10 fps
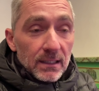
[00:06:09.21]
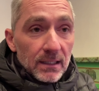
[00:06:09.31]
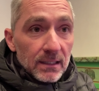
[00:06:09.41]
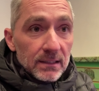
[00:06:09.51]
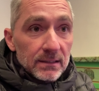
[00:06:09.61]

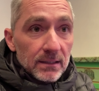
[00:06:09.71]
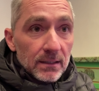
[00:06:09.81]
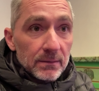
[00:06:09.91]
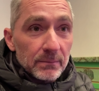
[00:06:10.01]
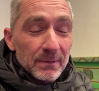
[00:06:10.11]
And,
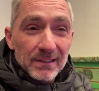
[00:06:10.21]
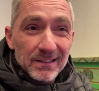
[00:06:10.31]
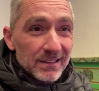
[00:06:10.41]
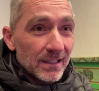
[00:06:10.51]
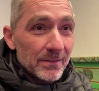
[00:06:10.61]

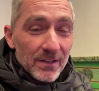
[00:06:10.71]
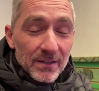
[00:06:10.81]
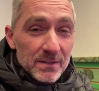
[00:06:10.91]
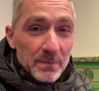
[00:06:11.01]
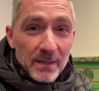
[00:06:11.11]
I've
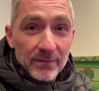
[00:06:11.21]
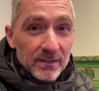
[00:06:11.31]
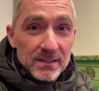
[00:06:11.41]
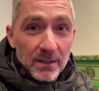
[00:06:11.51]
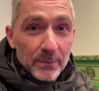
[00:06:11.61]
just been having
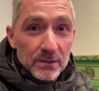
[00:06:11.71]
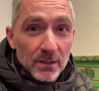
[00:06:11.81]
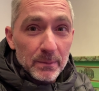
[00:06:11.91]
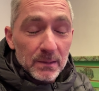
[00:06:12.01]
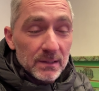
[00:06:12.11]
stomach
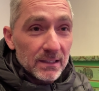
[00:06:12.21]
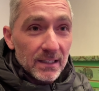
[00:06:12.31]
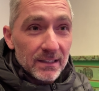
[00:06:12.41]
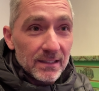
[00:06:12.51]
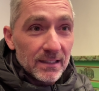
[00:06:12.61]
trouble.
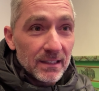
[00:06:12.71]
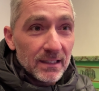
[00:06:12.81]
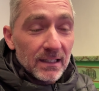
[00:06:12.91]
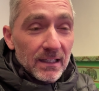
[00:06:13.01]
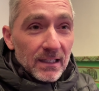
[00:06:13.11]
I
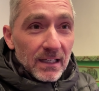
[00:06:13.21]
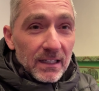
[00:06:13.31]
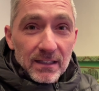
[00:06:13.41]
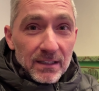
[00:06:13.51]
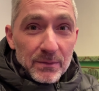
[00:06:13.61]

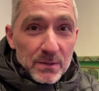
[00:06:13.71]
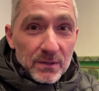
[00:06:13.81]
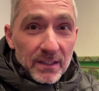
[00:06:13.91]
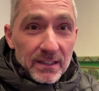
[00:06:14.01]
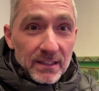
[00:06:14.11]
didn't think it was a
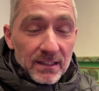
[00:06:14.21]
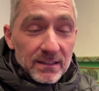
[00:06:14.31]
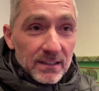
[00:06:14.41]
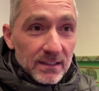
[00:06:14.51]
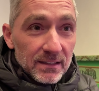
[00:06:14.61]
good idea
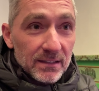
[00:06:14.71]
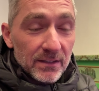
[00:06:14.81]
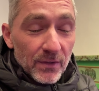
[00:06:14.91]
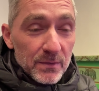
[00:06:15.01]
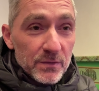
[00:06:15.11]
to,
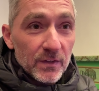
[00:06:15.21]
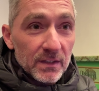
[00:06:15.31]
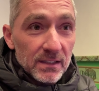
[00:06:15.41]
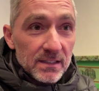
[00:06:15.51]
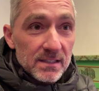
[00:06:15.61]
if I was
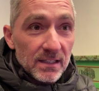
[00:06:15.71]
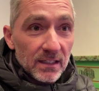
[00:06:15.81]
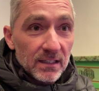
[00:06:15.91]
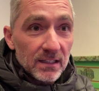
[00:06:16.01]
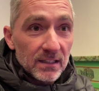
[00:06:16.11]
feeling
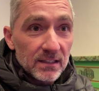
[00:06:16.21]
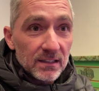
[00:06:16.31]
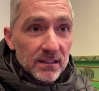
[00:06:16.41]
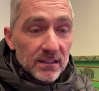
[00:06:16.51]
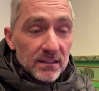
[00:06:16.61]
sick,
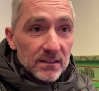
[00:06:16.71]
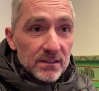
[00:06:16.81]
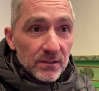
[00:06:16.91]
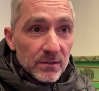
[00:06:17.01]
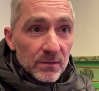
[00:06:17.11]

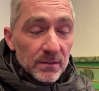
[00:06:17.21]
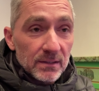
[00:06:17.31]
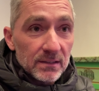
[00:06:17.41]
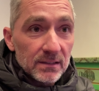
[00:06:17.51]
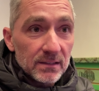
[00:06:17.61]
to
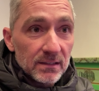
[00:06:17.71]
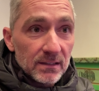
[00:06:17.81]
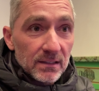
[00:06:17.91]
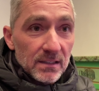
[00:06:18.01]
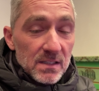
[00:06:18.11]

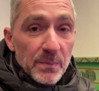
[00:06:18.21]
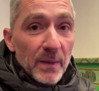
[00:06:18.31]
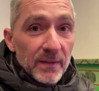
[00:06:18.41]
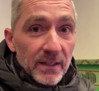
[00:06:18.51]
spend the